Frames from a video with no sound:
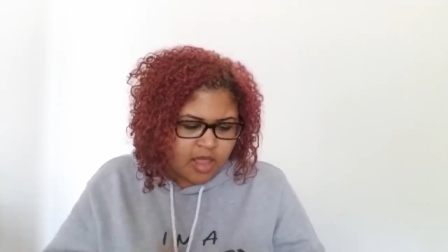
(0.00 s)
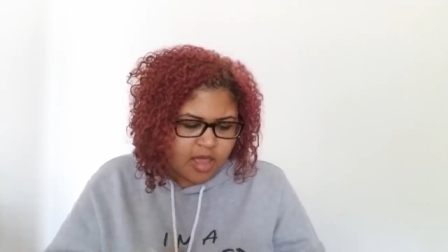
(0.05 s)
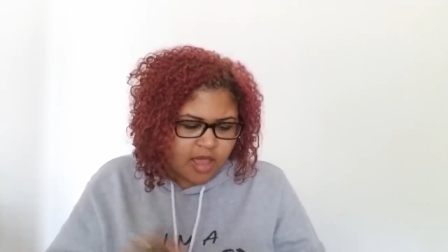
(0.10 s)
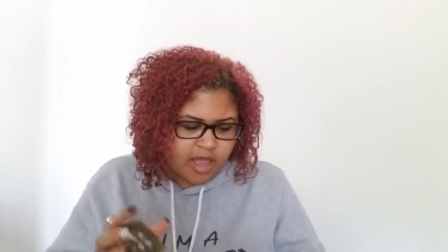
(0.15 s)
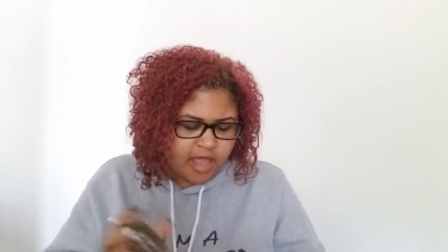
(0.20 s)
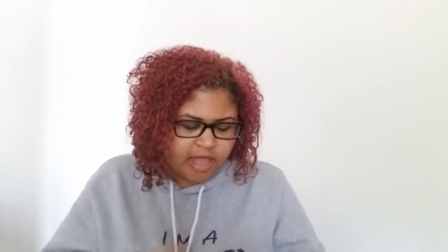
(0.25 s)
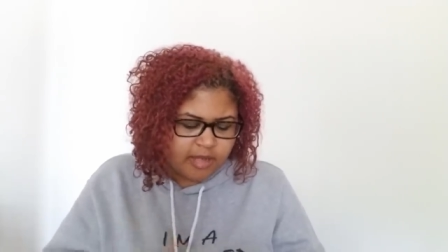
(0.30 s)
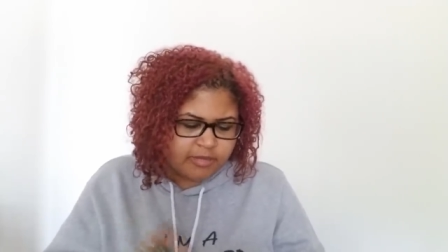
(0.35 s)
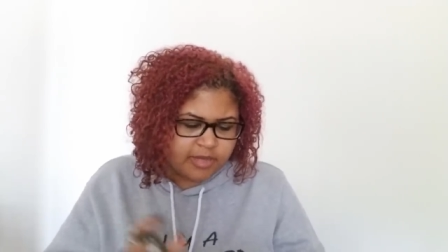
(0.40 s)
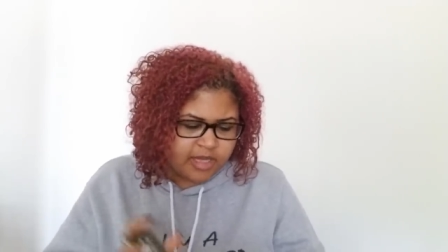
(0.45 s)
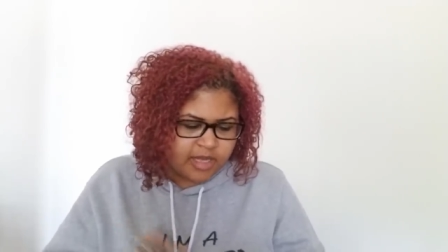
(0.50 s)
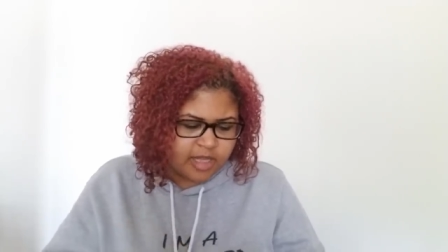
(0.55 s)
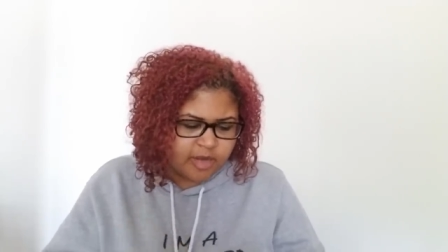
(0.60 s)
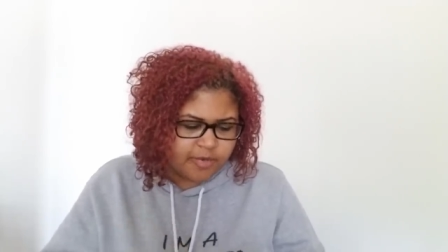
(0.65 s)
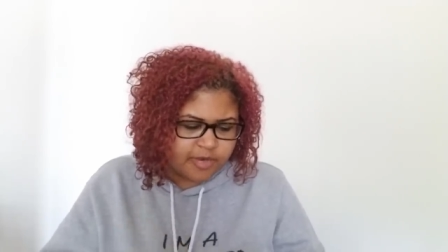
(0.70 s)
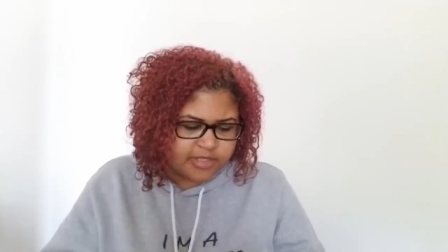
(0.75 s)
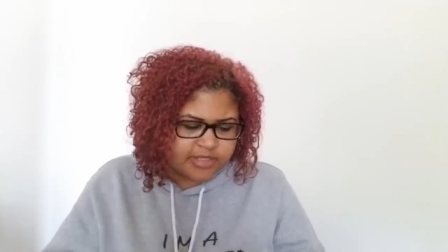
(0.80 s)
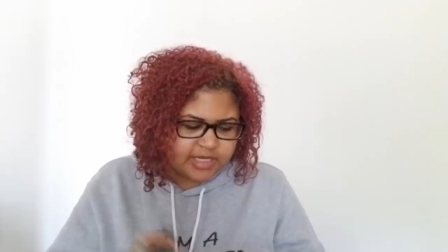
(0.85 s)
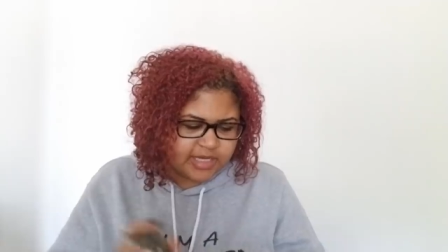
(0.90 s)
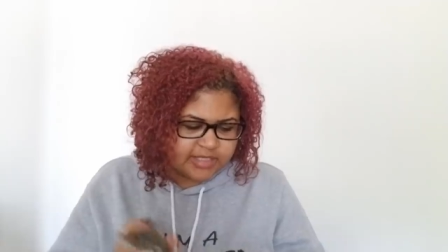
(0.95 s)
I am getting a
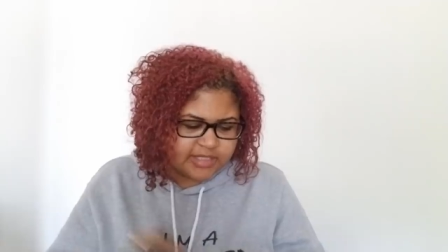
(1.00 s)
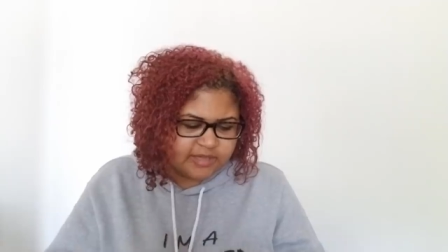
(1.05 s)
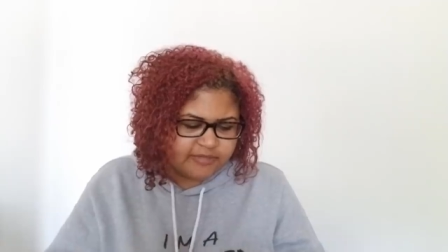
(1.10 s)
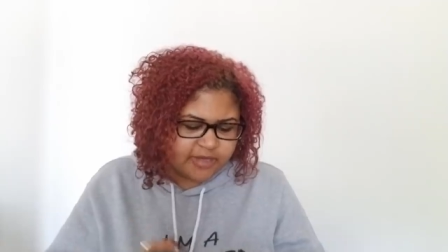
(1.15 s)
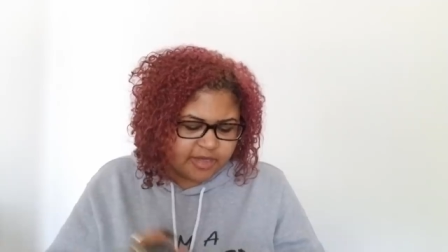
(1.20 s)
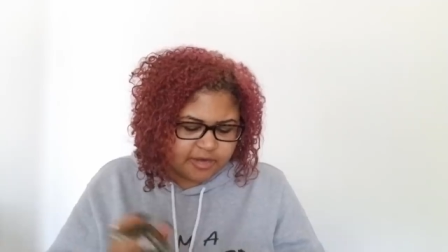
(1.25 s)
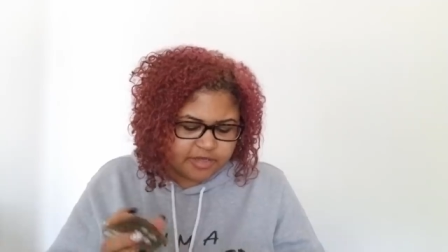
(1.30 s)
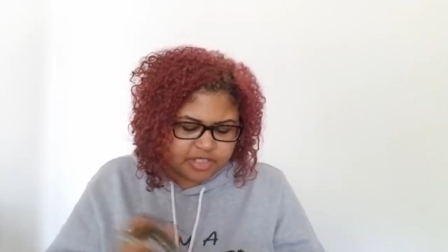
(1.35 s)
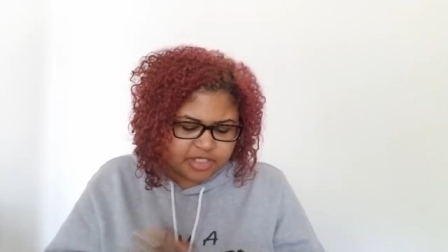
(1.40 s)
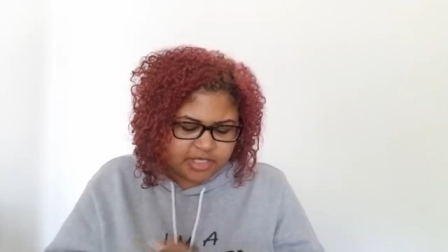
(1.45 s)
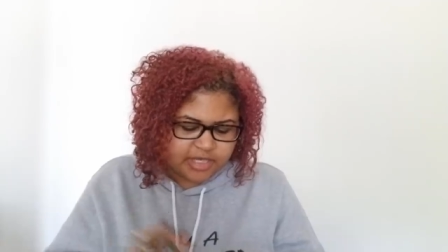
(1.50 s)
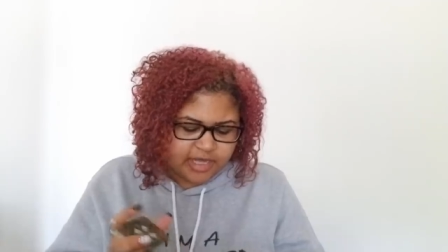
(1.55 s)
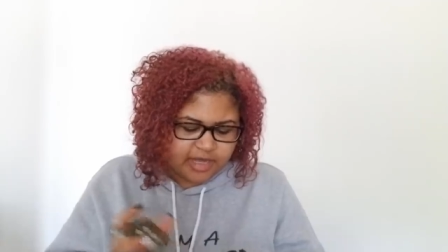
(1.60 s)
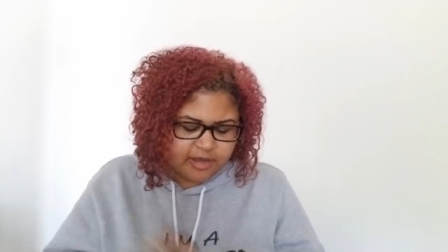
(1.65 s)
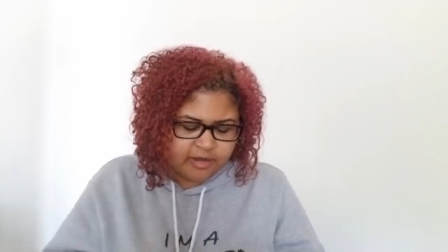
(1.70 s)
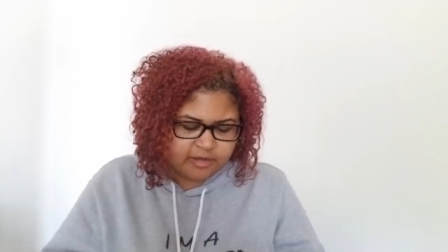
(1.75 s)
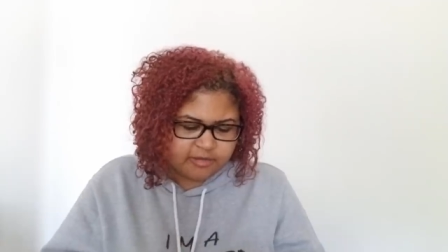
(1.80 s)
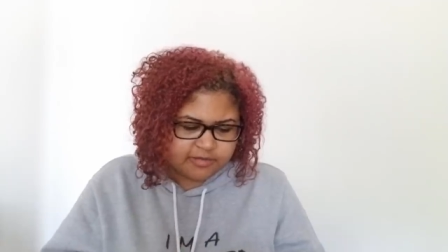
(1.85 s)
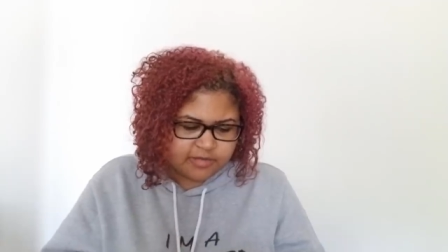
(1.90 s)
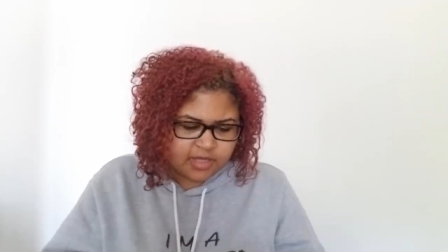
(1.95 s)
protective energy
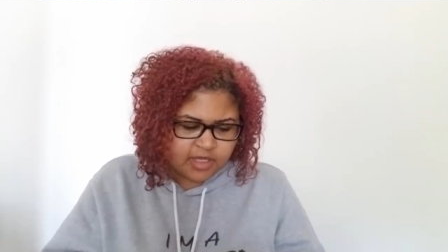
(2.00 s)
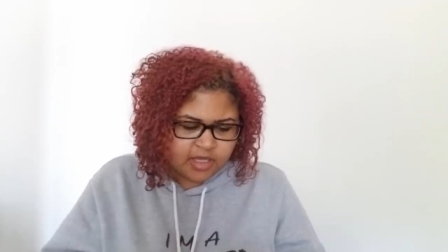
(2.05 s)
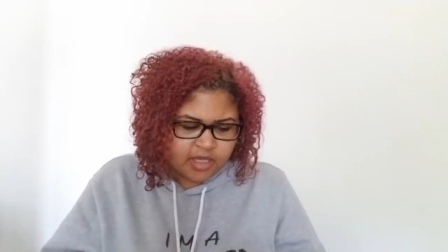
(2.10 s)
now.